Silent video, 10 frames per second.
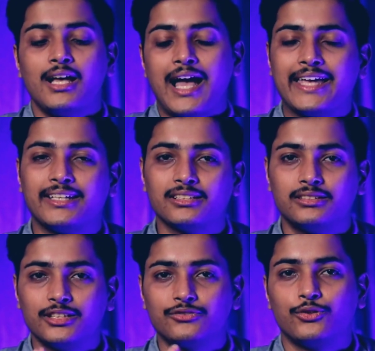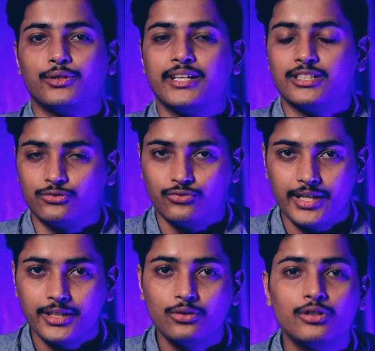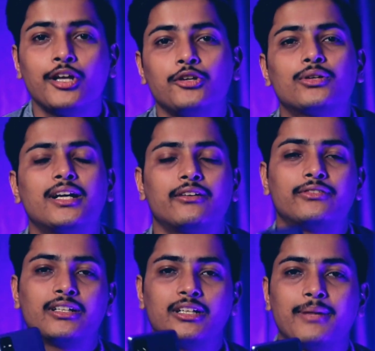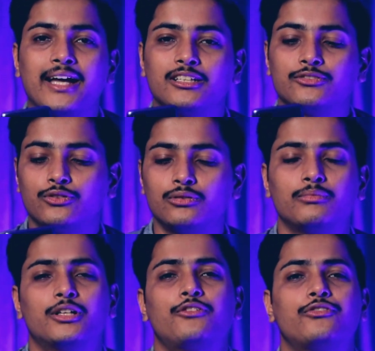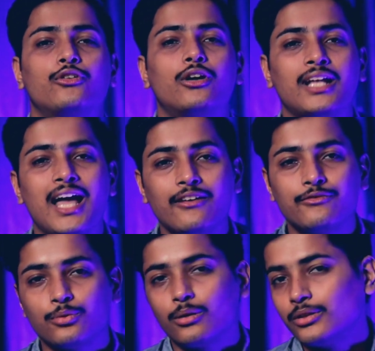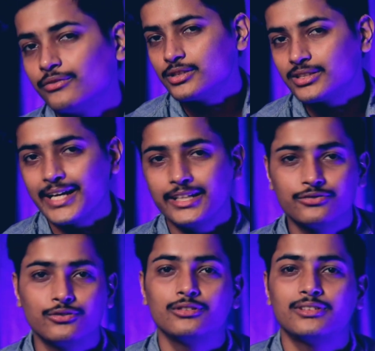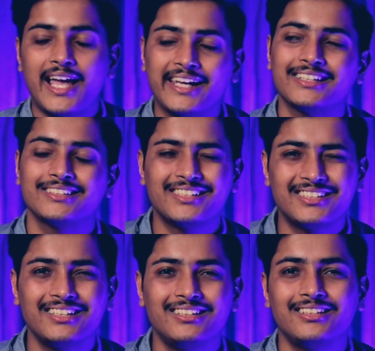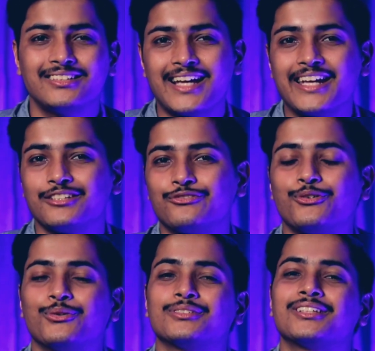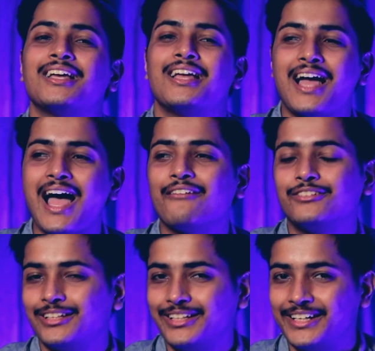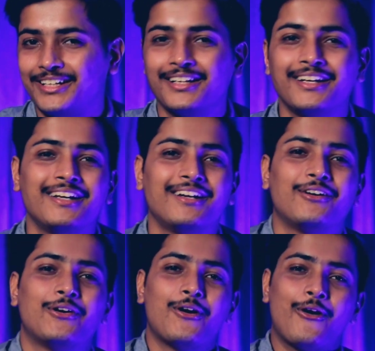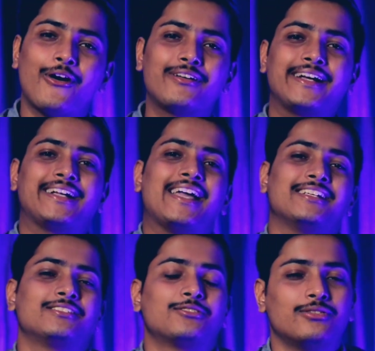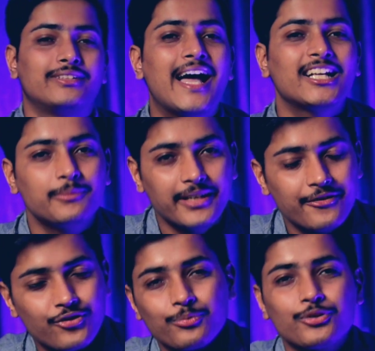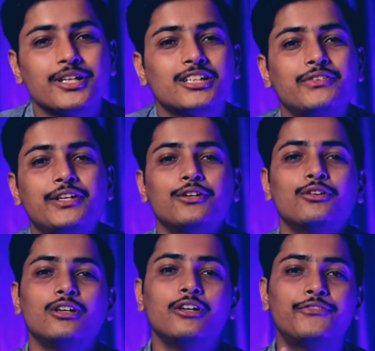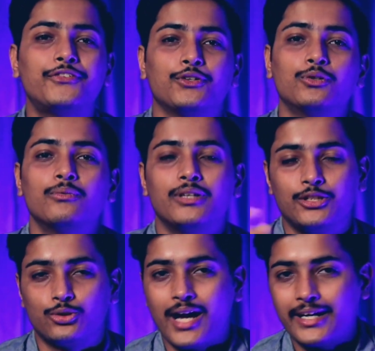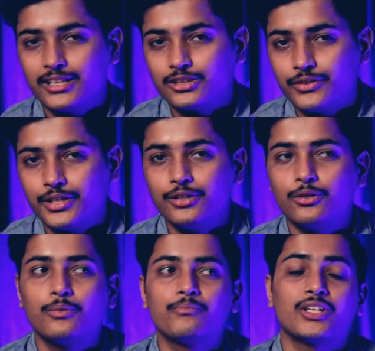I guess this phone is very good. You can definitely buy this phone. But if you don't have problem Chinese phones, I guess still the Chinese phones have the lead. Alright guys, so that's been it from today's video. If you enjoyed this video,